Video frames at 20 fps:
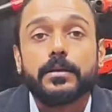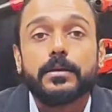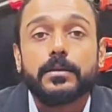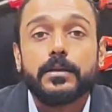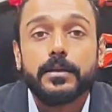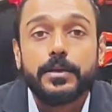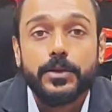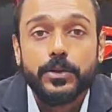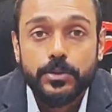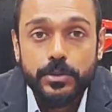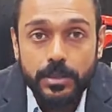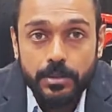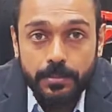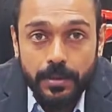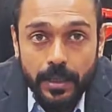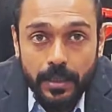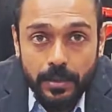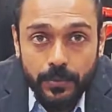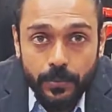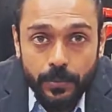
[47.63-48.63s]
The user
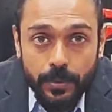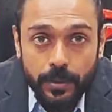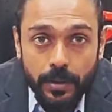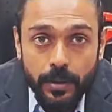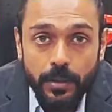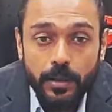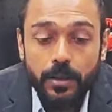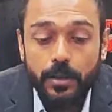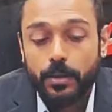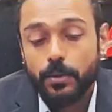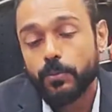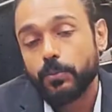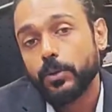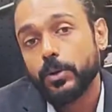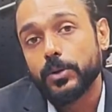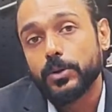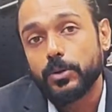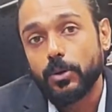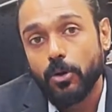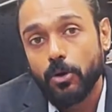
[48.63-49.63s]
manual
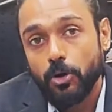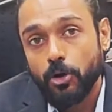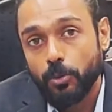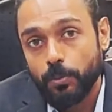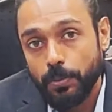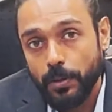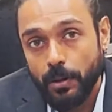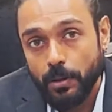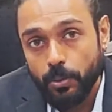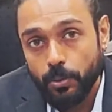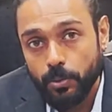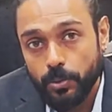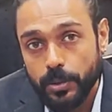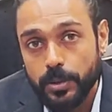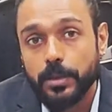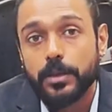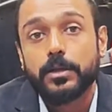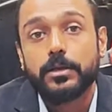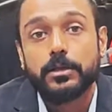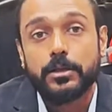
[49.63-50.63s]
will talk about
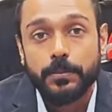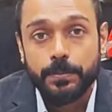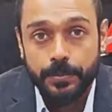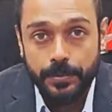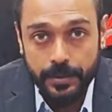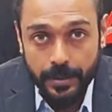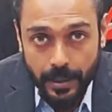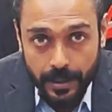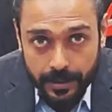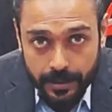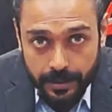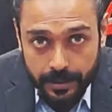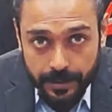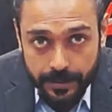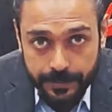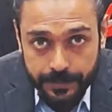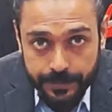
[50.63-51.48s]
the product,